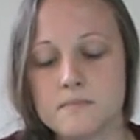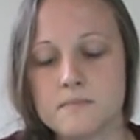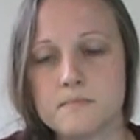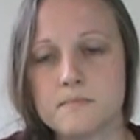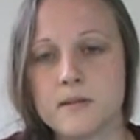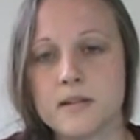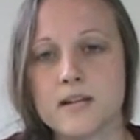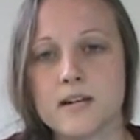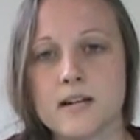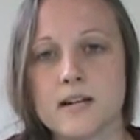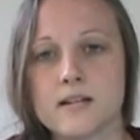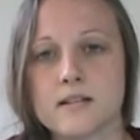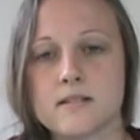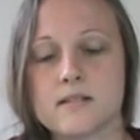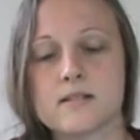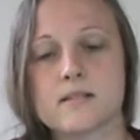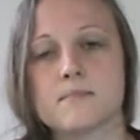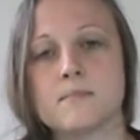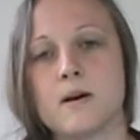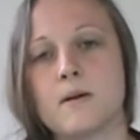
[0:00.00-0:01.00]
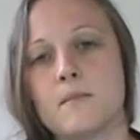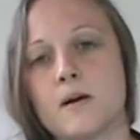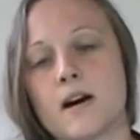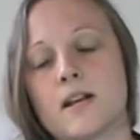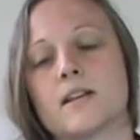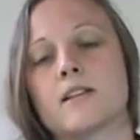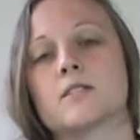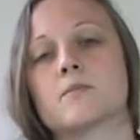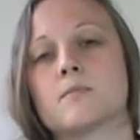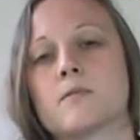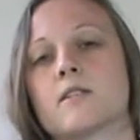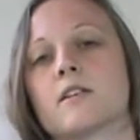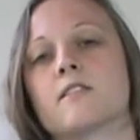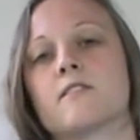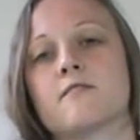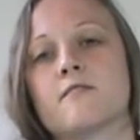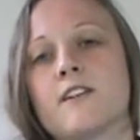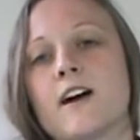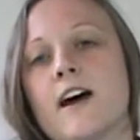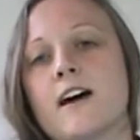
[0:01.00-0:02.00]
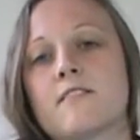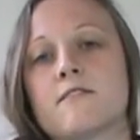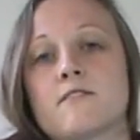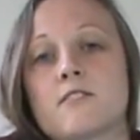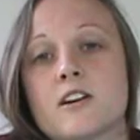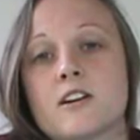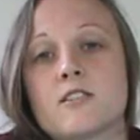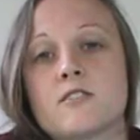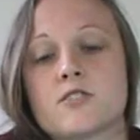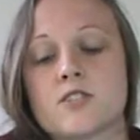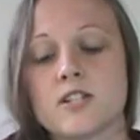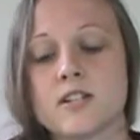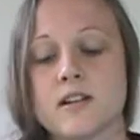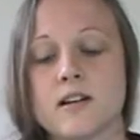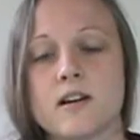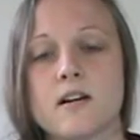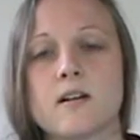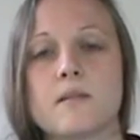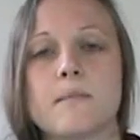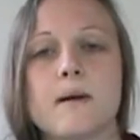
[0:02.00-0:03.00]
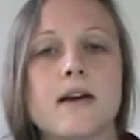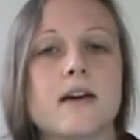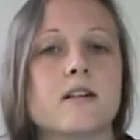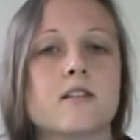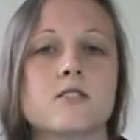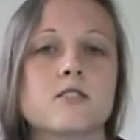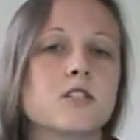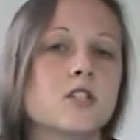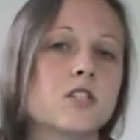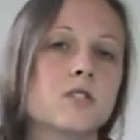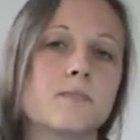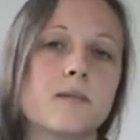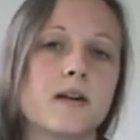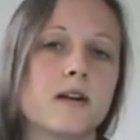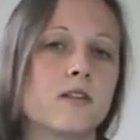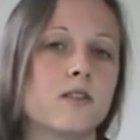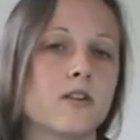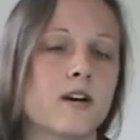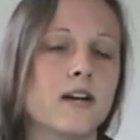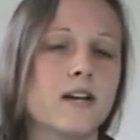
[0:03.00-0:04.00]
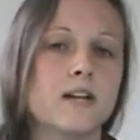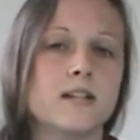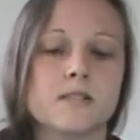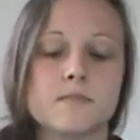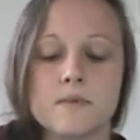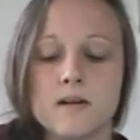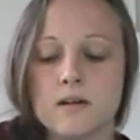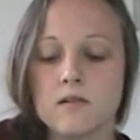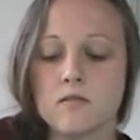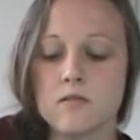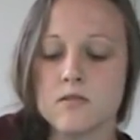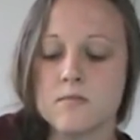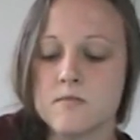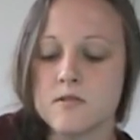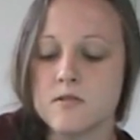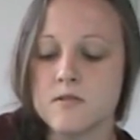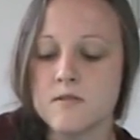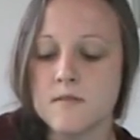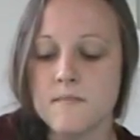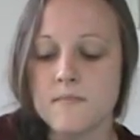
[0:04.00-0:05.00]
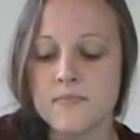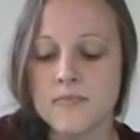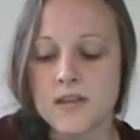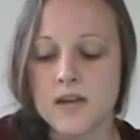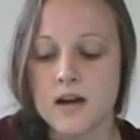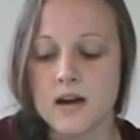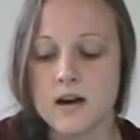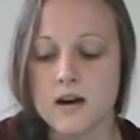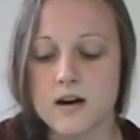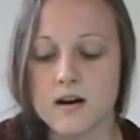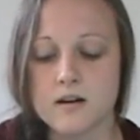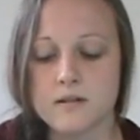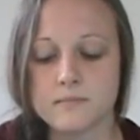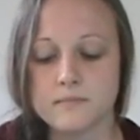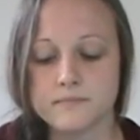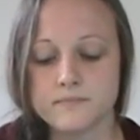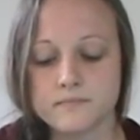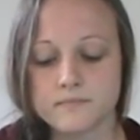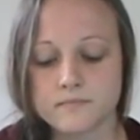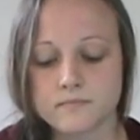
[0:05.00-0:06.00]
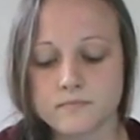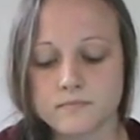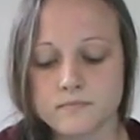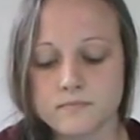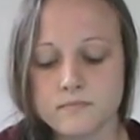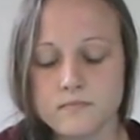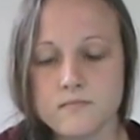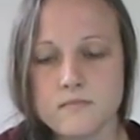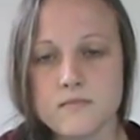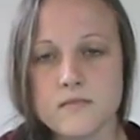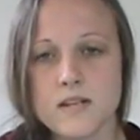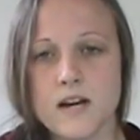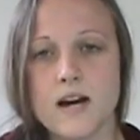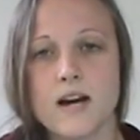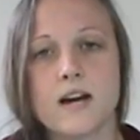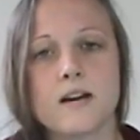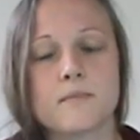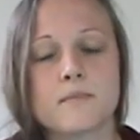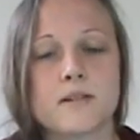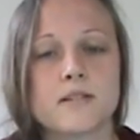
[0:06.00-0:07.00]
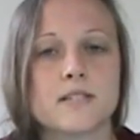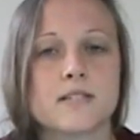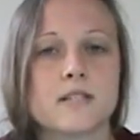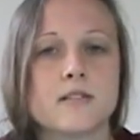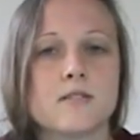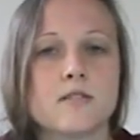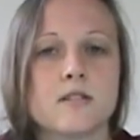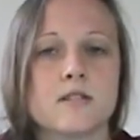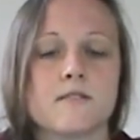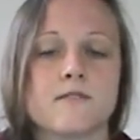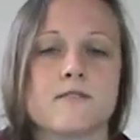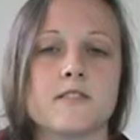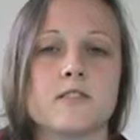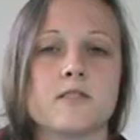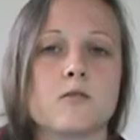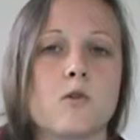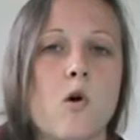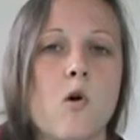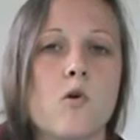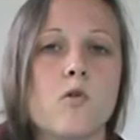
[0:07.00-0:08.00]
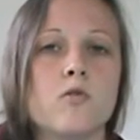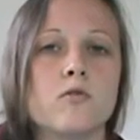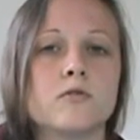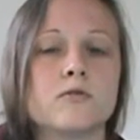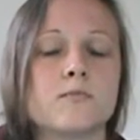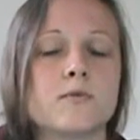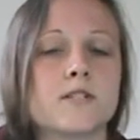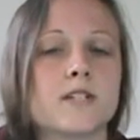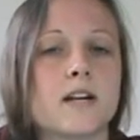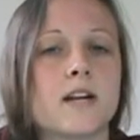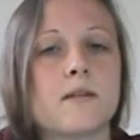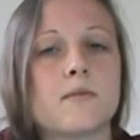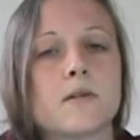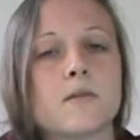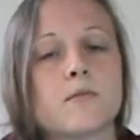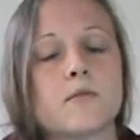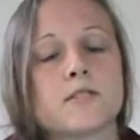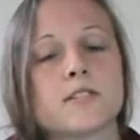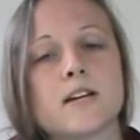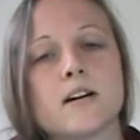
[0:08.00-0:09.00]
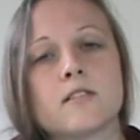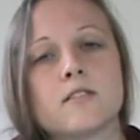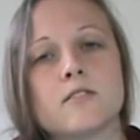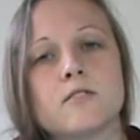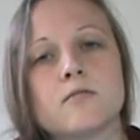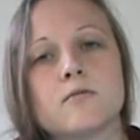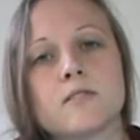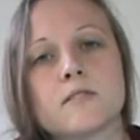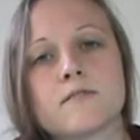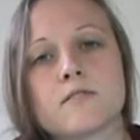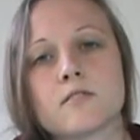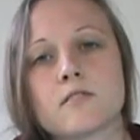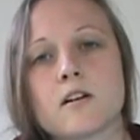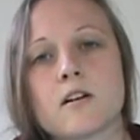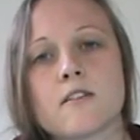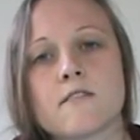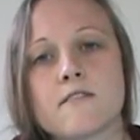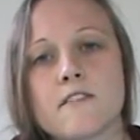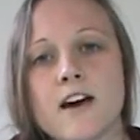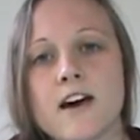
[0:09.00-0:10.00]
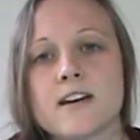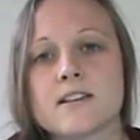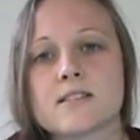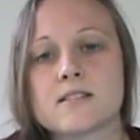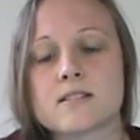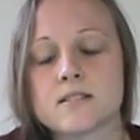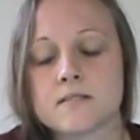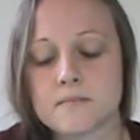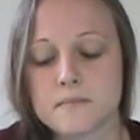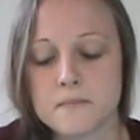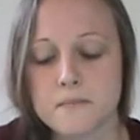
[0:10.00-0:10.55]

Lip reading: because my body's burning fat for energy. My energy's been great. It's been normal. I'm continuing to feel cold, which anyone will tell you if they're on a fast.